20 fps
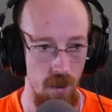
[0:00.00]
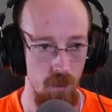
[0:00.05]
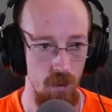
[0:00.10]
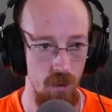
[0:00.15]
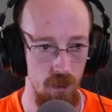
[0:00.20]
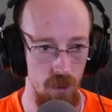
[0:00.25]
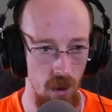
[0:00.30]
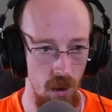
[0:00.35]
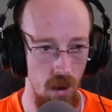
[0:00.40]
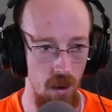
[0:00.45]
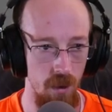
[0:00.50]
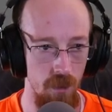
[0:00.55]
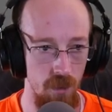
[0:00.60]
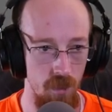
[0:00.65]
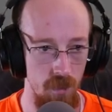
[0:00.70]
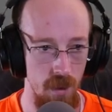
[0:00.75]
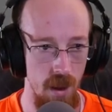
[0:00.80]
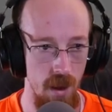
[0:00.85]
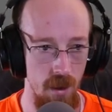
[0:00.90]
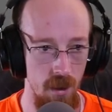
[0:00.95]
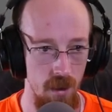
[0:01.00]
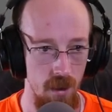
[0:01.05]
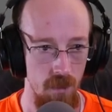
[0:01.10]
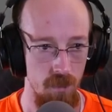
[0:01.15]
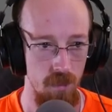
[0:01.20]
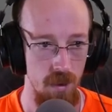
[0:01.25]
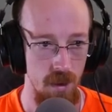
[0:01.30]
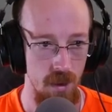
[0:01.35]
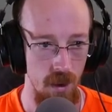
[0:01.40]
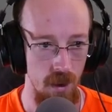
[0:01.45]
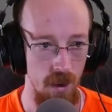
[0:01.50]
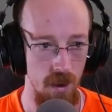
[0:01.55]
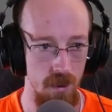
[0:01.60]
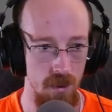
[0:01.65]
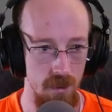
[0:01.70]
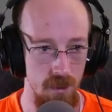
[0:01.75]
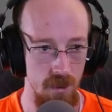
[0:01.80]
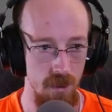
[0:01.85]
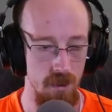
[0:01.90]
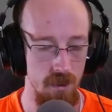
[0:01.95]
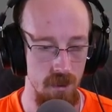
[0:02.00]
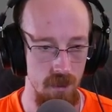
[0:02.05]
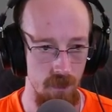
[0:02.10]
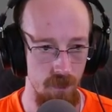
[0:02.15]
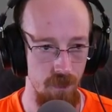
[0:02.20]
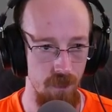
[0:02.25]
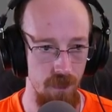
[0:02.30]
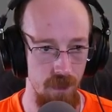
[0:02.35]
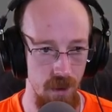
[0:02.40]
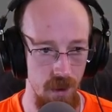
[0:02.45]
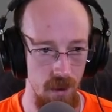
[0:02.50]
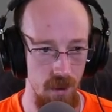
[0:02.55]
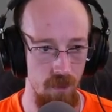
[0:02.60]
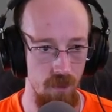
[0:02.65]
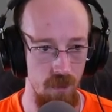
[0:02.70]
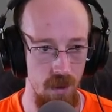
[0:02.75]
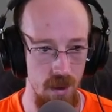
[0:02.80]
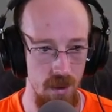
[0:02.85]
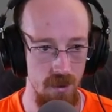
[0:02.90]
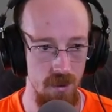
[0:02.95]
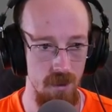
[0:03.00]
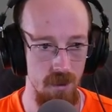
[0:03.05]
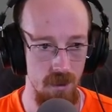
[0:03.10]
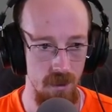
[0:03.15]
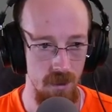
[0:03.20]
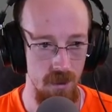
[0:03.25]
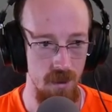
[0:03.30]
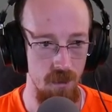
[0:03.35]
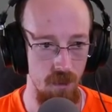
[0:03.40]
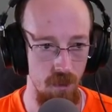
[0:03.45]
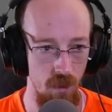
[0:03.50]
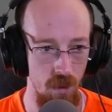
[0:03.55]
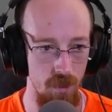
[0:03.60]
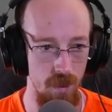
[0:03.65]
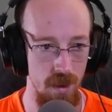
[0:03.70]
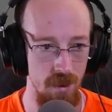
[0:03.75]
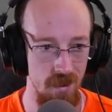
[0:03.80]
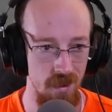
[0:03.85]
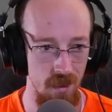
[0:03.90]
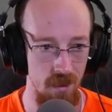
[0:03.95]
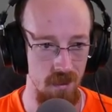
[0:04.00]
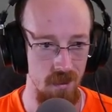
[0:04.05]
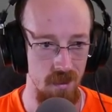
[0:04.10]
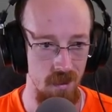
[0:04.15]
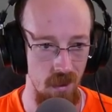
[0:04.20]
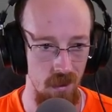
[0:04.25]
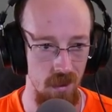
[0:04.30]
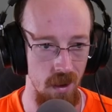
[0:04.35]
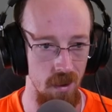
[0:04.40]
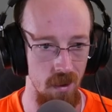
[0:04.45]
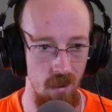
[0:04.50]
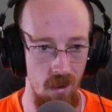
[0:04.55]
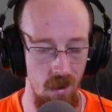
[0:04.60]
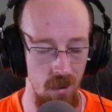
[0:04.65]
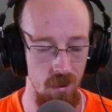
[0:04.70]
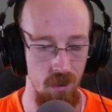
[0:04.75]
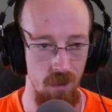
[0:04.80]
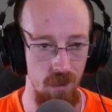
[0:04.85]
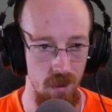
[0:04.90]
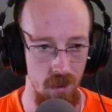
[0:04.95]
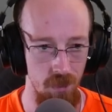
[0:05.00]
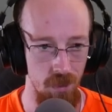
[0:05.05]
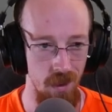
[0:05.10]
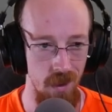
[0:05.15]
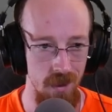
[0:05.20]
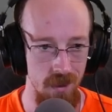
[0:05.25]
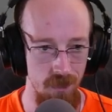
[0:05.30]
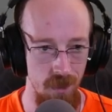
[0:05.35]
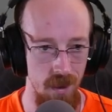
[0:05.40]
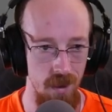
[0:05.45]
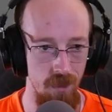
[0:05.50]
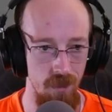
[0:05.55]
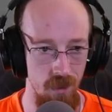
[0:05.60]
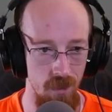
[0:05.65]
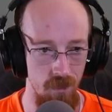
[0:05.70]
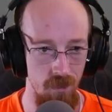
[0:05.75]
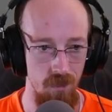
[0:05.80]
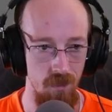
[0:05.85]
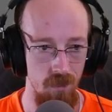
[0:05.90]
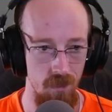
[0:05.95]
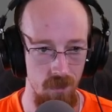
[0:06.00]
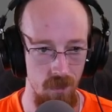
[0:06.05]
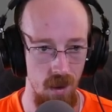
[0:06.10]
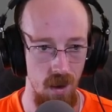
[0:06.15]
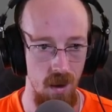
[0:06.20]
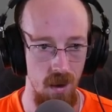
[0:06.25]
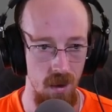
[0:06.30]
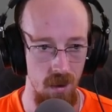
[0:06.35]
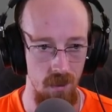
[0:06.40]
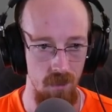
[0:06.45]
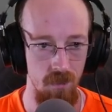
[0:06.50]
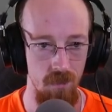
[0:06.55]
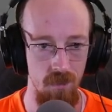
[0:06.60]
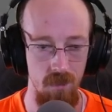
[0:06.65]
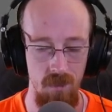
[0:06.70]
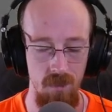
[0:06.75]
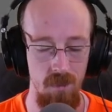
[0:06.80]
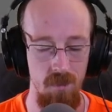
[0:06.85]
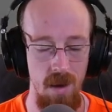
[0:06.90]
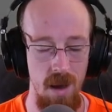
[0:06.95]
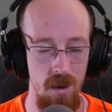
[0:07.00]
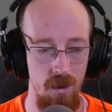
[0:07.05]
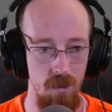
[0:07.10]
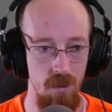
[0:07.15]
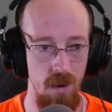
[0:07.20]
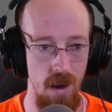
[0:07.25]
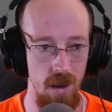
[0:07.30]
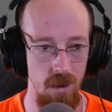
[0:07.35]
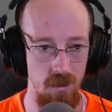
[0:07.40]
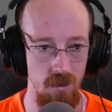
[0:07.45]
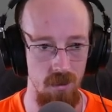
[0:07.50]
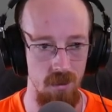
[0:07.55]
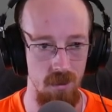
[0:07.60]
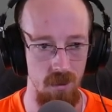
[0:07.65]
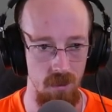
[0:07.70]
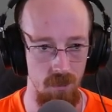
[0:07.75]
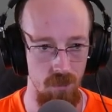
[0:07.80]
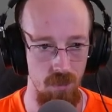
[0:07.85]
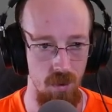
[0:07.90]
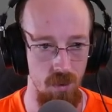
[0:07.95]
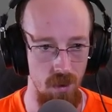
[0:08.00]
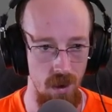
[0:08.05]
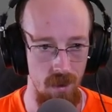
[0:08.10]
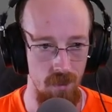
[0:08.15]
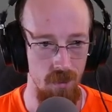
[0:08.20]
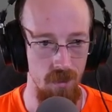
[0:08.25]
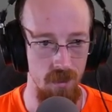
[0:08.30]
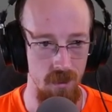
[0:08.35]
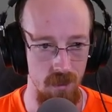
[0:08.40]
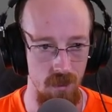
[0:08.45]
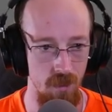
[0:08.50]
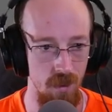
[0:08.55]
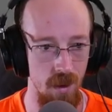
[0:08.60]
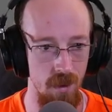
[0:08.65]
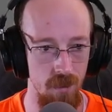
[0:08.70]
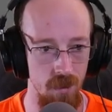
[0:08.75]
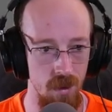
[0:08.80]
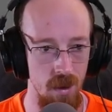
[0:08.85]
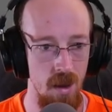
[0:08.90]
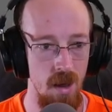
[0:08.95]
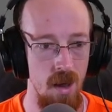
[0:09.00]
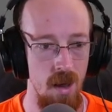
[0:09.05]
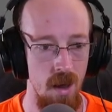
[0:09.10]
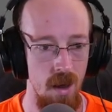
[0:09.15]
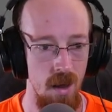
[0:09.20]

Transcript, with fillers: I moved all of them there because this VST 64 bits get installed like all over the place by different uh, manufacturers or programmers or whatever.